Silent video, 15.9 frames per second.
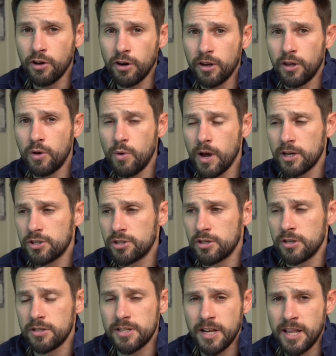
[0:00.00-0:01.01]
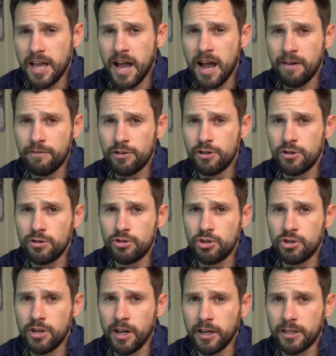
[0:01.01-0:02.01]
got any questions, any avenues
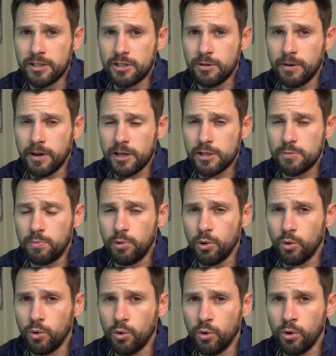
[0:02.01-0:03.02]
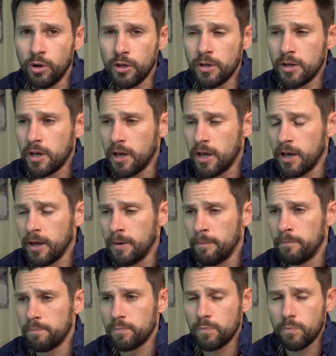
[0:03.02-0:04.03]
you'd like us to explore,
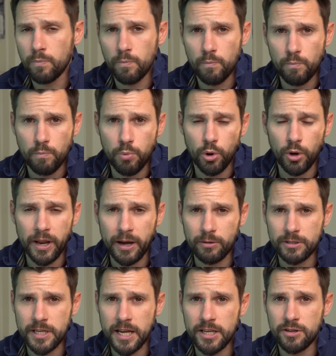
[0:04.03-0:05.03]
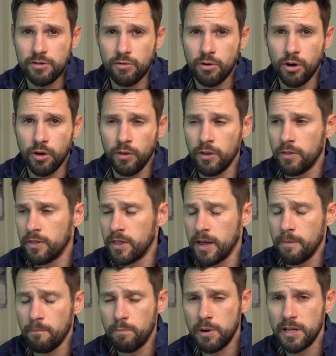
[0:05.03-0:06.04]
pull out data on,
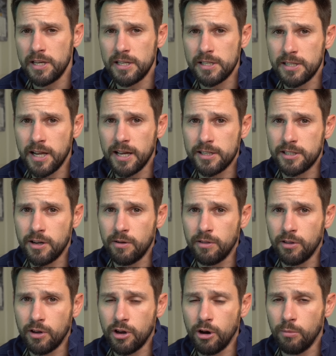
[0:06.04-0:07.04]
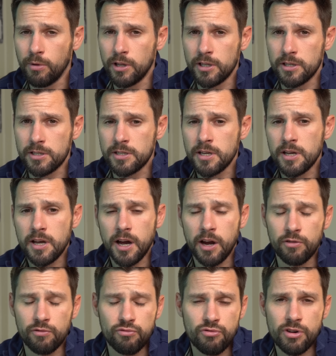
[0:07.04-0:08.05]
then please let us know in the comments.
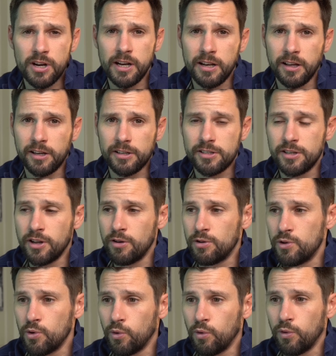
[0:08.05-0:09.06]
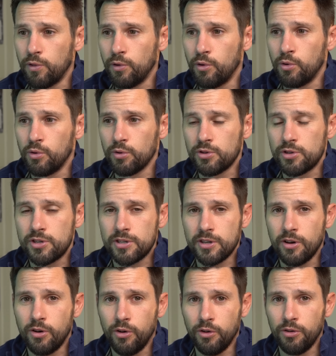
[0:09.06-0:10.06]
I'd really like to know your thoughts
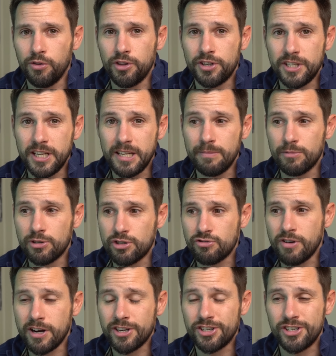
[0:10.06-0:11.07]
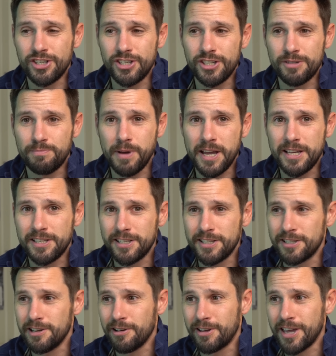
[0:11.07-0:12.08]
on the team's strategies,
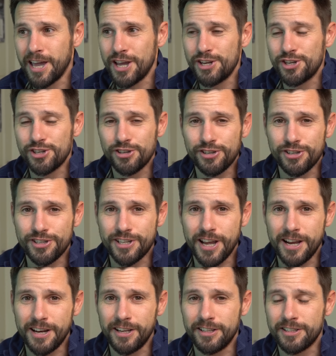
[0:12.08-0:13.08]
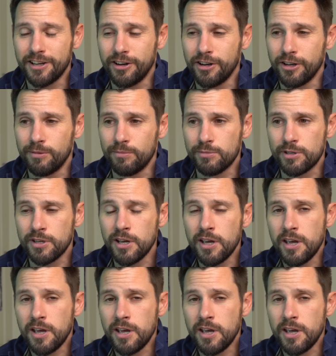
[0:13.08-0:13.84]
bases, locations, sailing times.